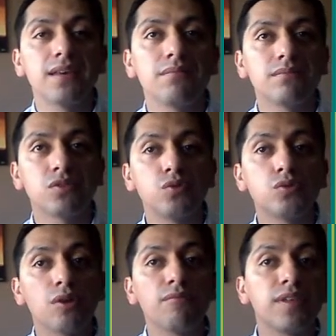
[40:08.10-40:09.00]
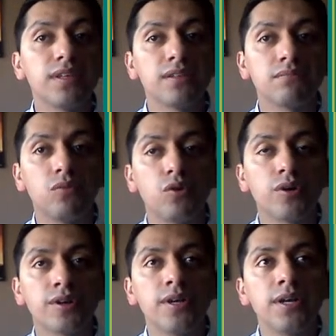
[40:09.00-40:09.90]
them do something
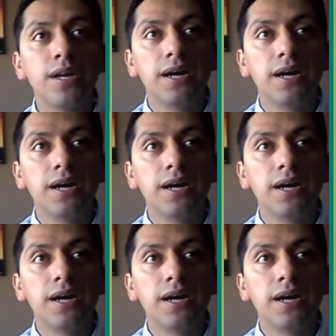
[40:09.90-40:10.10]
more